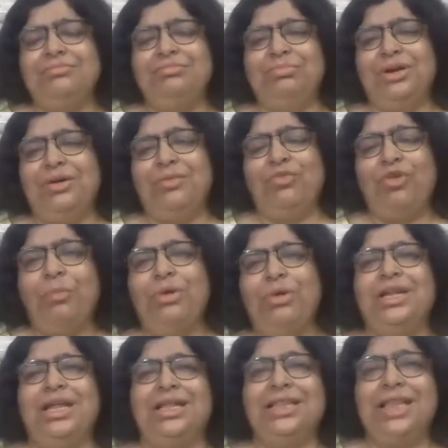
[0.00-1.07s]

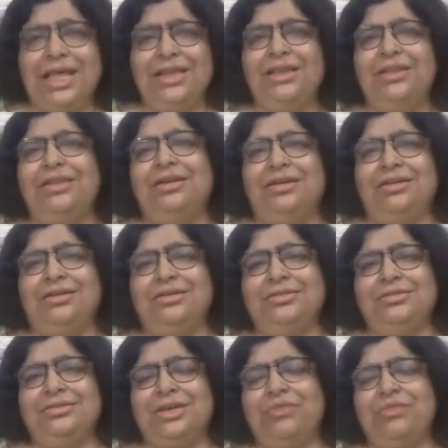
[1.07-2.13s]
woman, and then
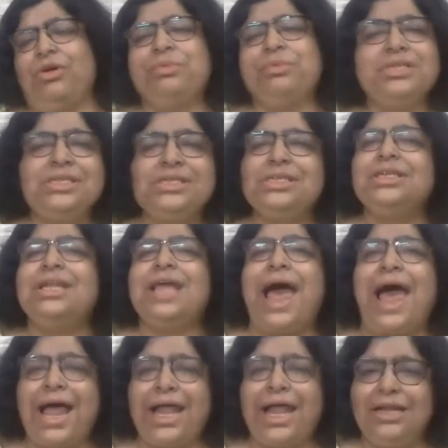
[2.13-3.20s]
a queer person,
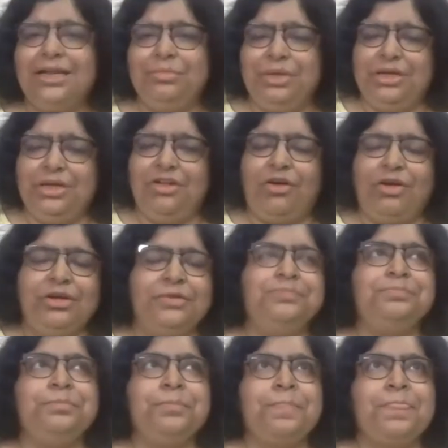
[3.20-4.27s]
and being a lawyer.
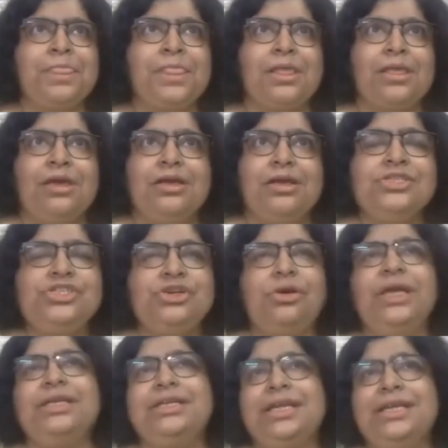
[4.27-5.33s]
So
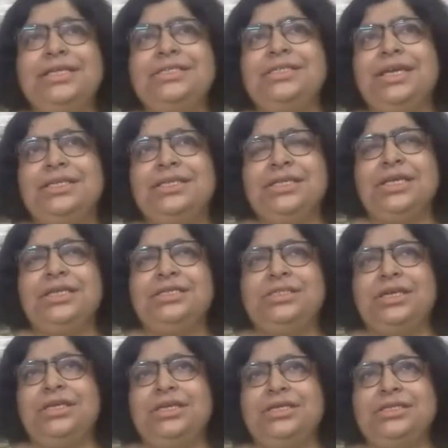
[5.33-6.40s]

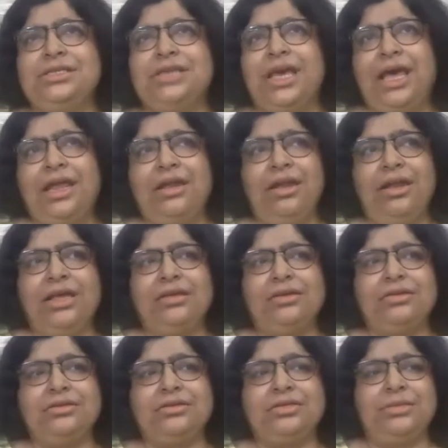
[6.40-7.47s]
it is again like
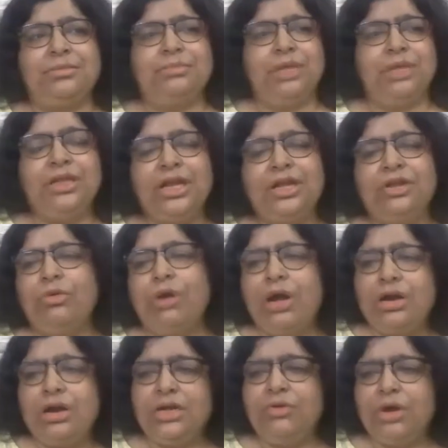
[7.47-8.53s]
something that you
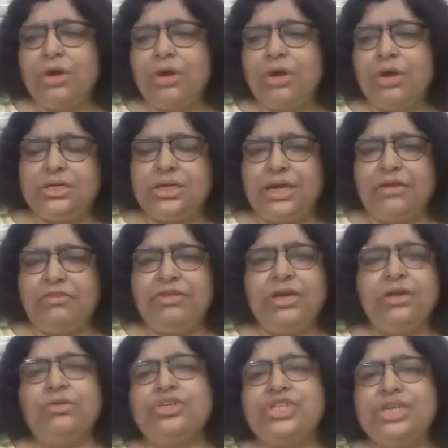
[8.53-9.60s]
are kind of
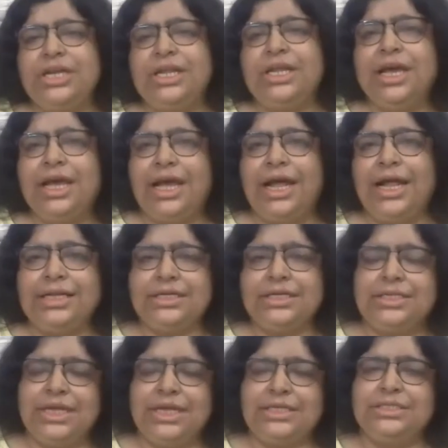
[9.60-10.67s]
negotiating at a
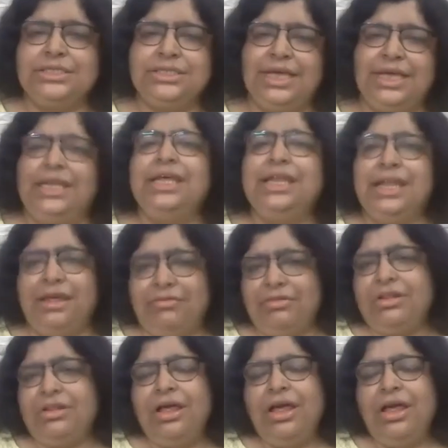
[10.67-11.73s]
daily
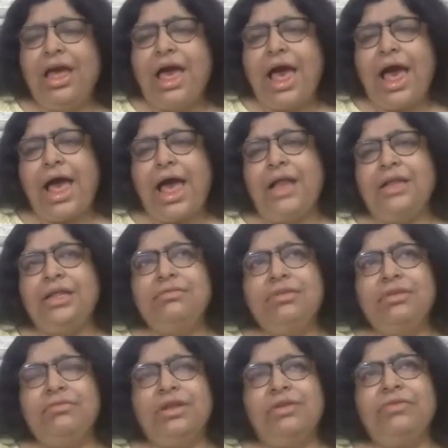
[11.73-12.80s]
level. And
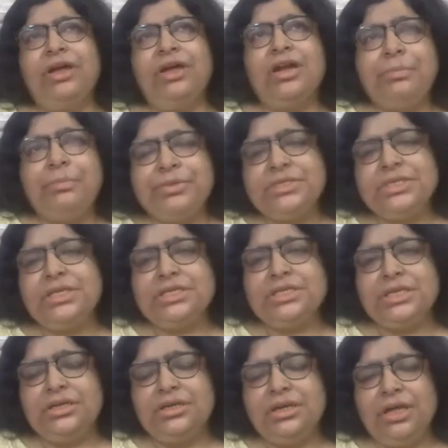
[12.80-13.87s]
even when we are
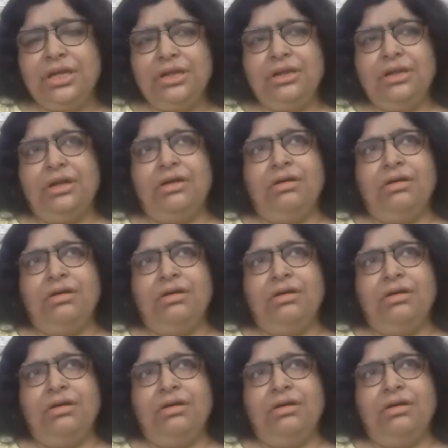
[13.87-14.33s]
representing in